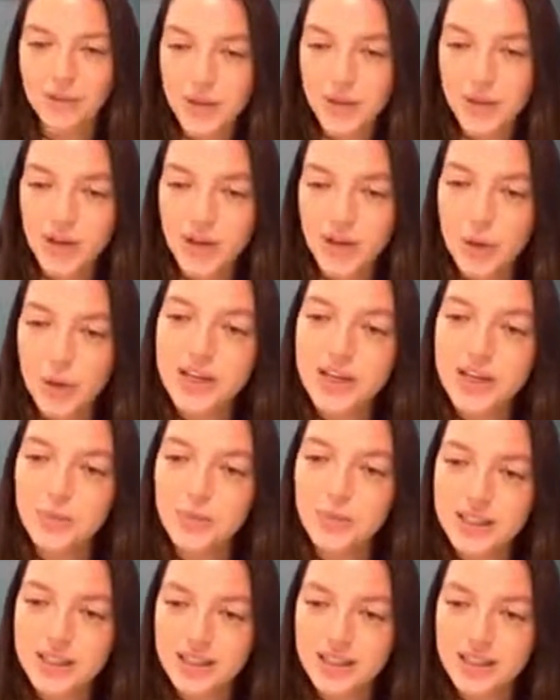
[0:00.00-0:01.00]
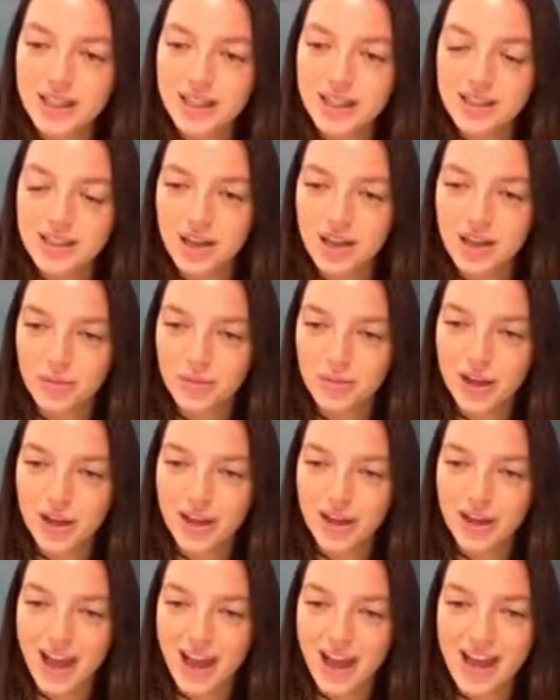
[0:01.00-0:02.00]
do we know these businesses that
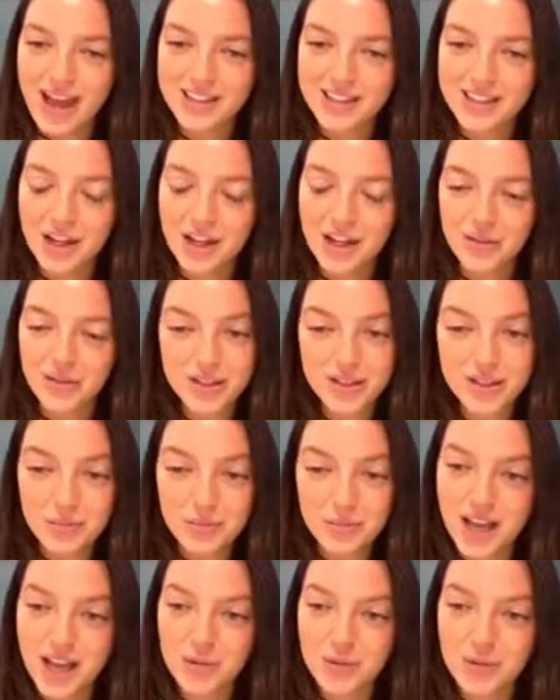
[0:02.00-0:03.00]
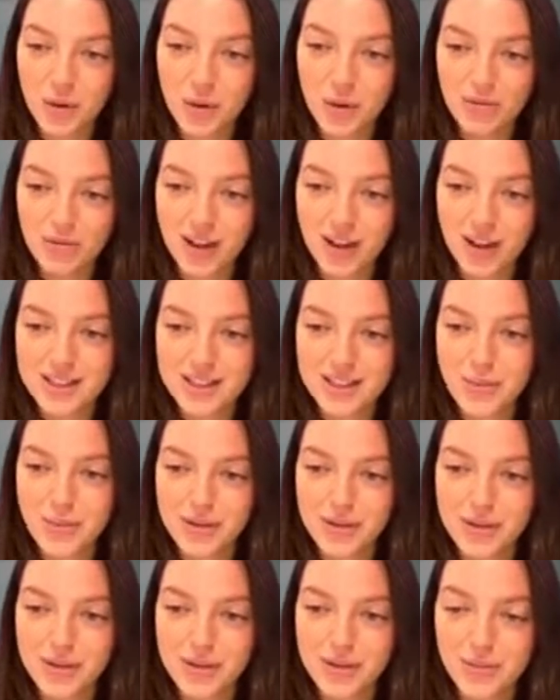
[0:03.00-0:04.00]
we're handing over sometimes quite vast
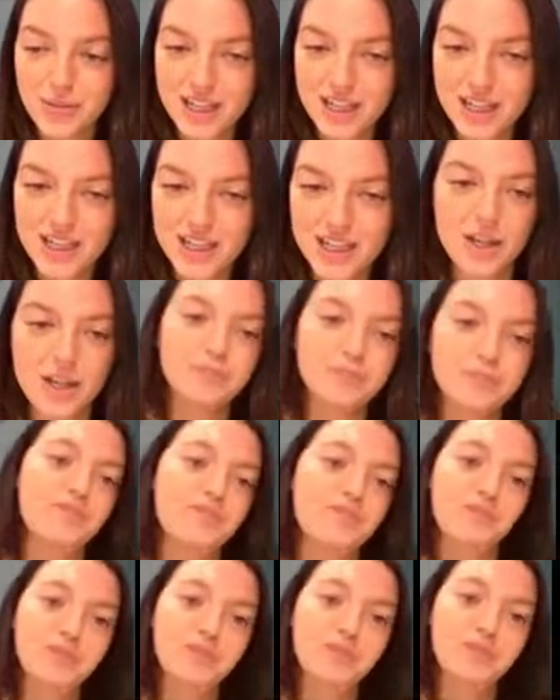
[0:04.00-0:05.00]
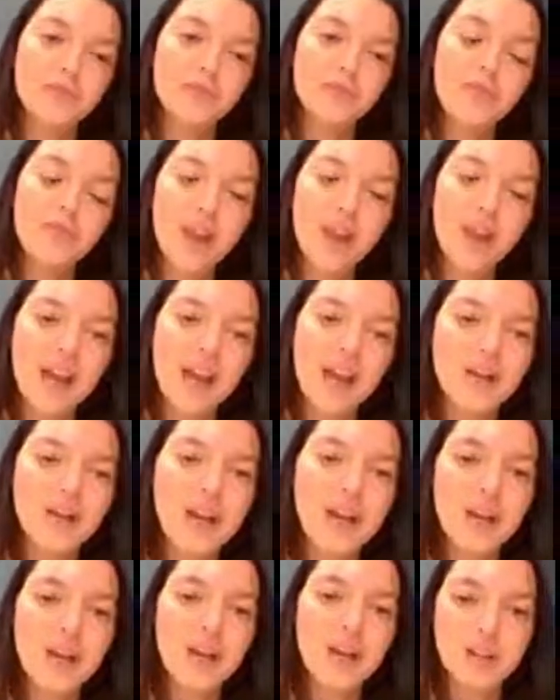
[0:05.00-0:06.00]
amounts of money to?
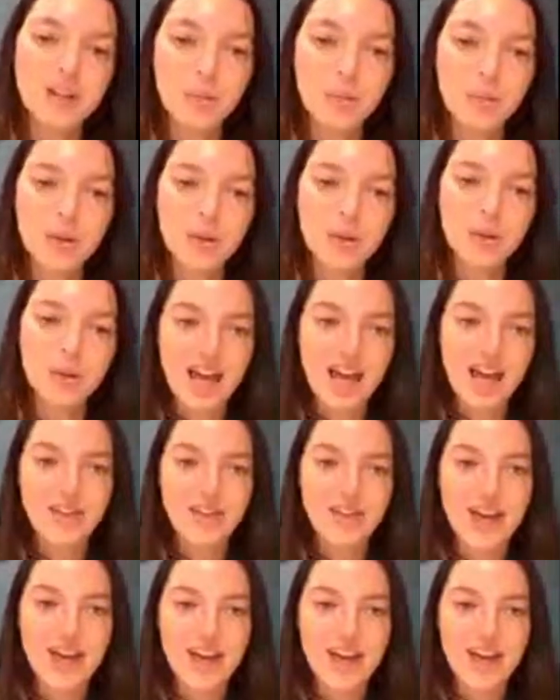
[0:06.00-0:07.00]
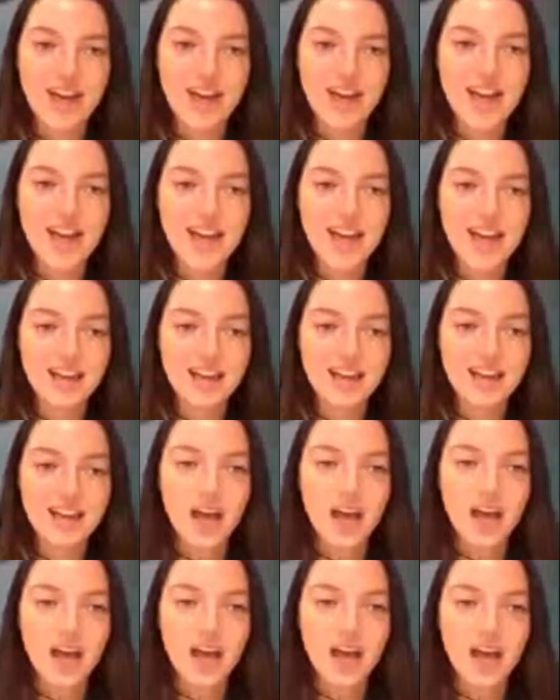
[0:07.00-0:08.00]
So what you'll have here
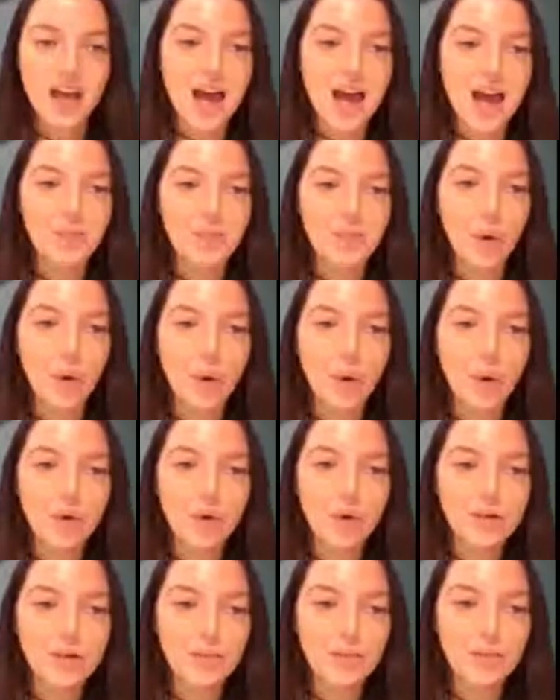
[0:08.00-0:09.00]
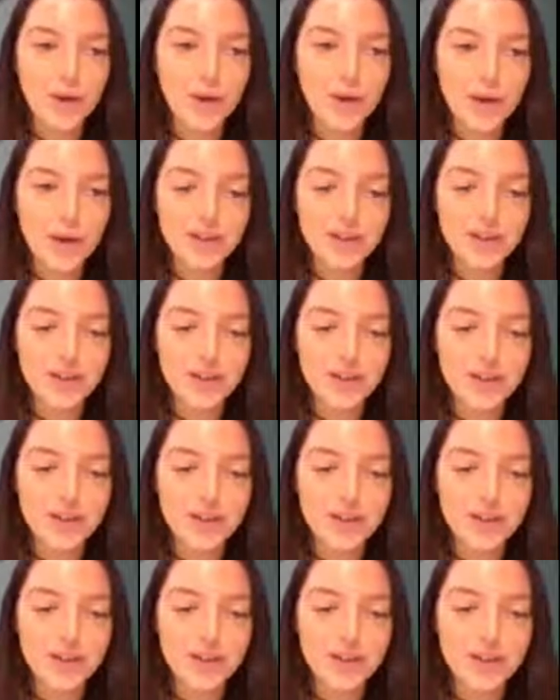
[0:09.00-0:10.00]
is all
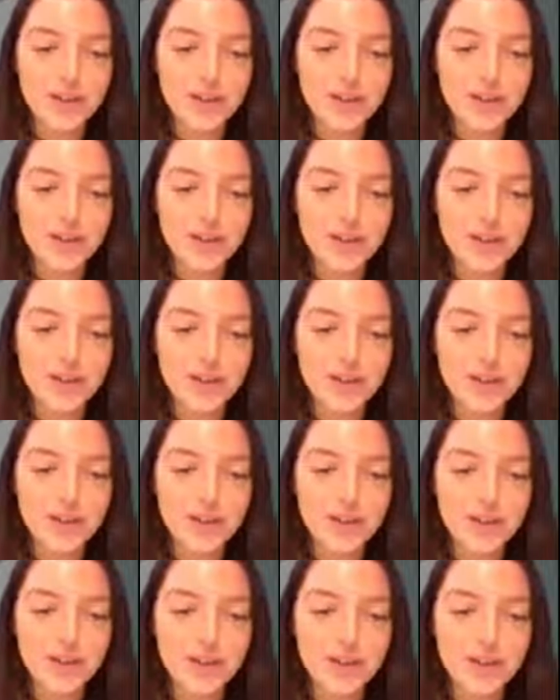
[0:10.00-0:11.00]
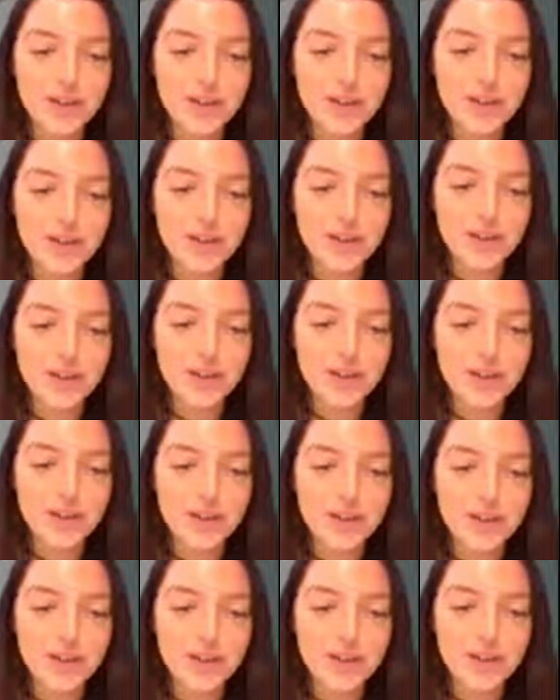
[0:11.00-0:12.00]
persons and corporate entities that
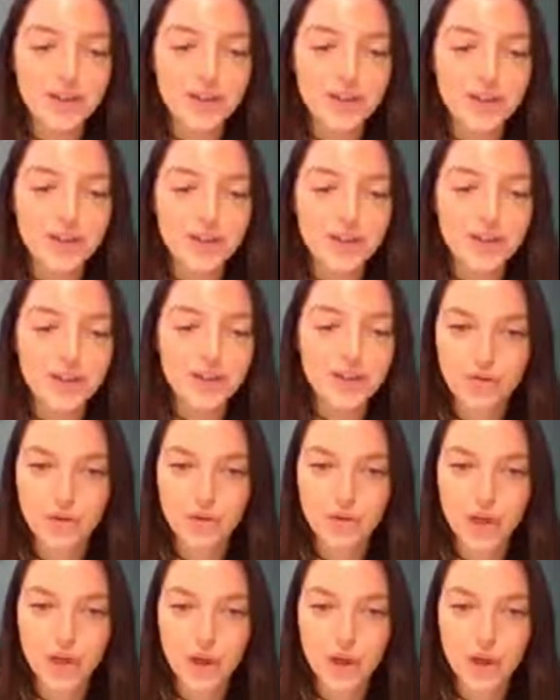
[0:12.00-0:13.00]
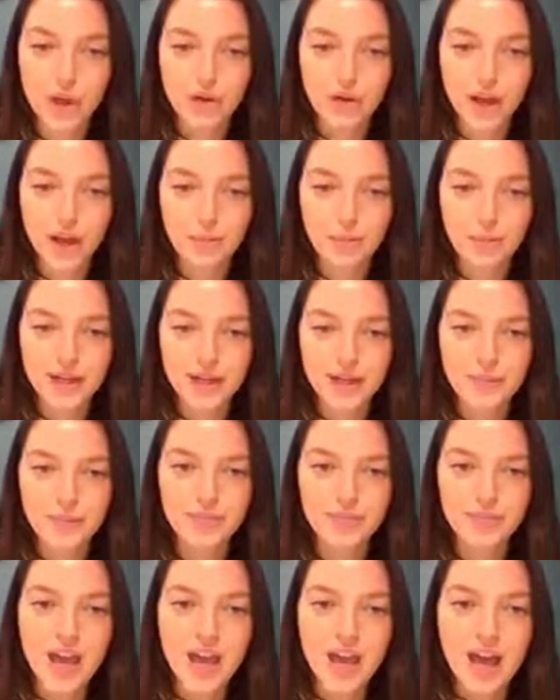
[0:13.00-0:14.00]
have significant control over a
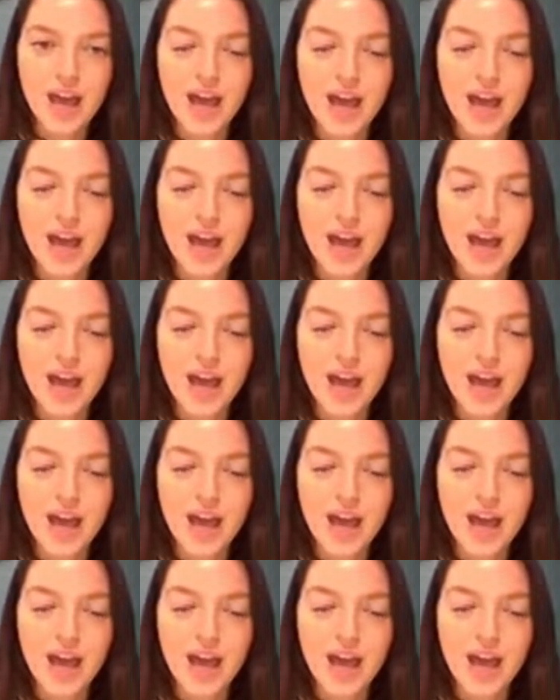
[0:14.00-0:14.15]
company.